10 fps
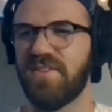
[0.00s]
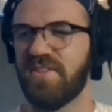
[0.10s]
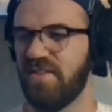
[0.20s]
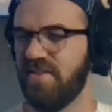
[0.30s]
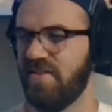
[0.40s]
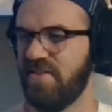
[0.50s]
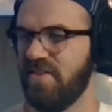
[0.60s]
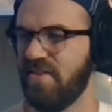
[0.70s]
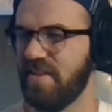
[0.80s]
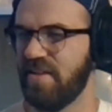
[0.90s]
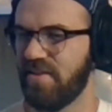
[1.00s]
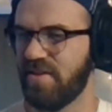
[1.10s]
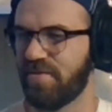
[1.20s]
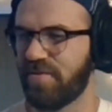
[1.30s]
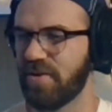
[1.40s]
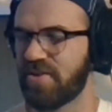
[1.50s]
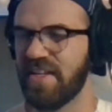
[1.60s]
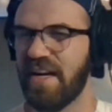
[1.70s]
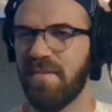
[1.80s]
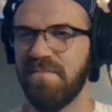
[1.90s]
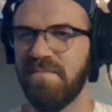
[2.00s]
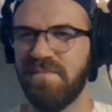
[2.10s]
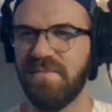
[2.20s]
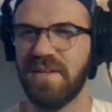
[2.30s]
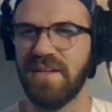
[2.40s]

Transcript: first, either the first album,